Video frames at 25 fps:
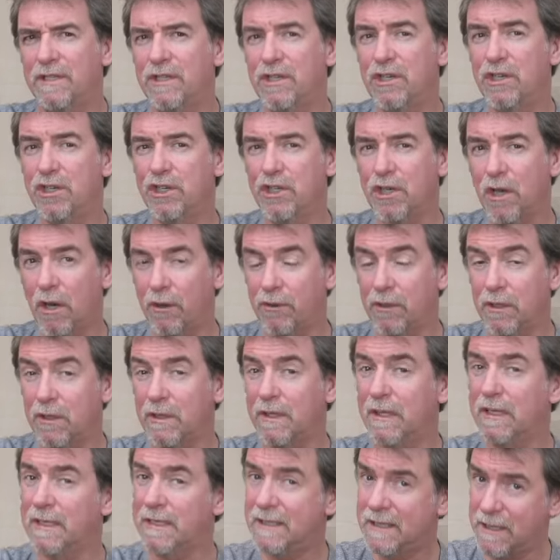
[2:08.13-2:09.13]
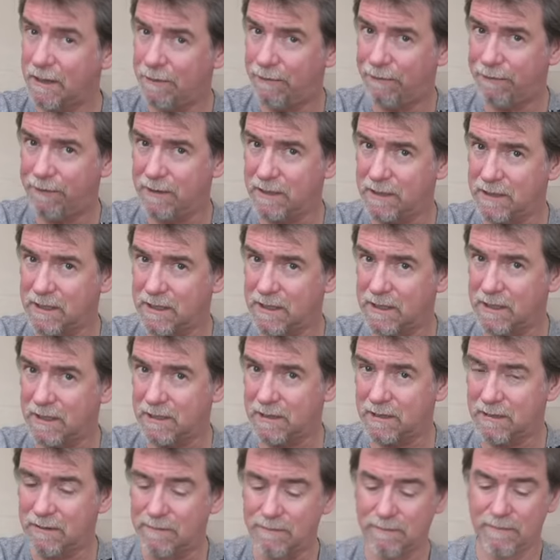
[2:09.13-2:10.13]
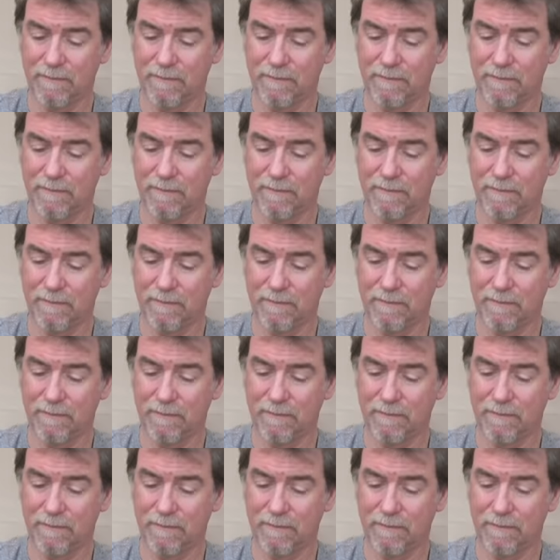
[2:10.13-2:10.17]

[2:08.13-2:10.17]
to show you the differences.